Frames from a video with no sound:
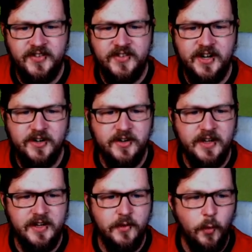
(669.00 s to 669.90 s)
start
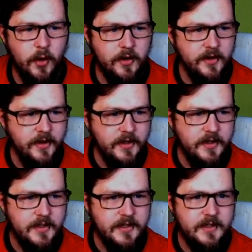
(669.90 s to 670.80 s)
in the world.
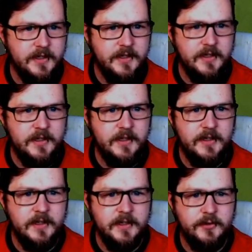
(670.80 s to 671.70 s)

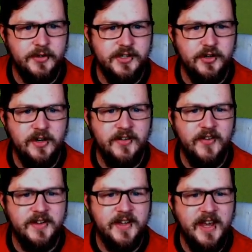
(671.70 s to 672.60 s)
Christian Douglas
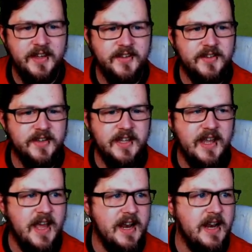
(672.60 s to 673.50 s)
finds
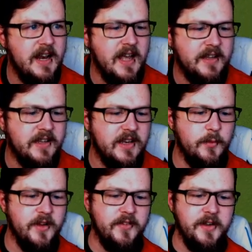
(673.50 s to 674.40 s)
Castiel, and he was
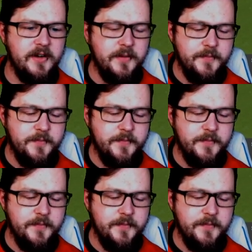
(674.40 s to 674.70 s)
offside.